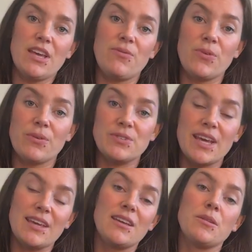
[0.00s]
If you have
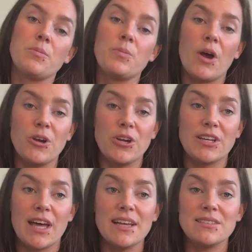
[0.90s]
taken pottery
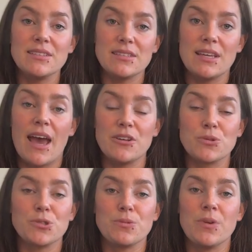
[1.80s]
classes at
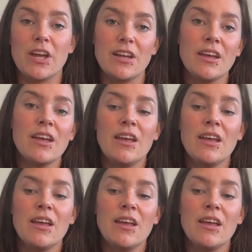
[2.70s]
Georgia Mud,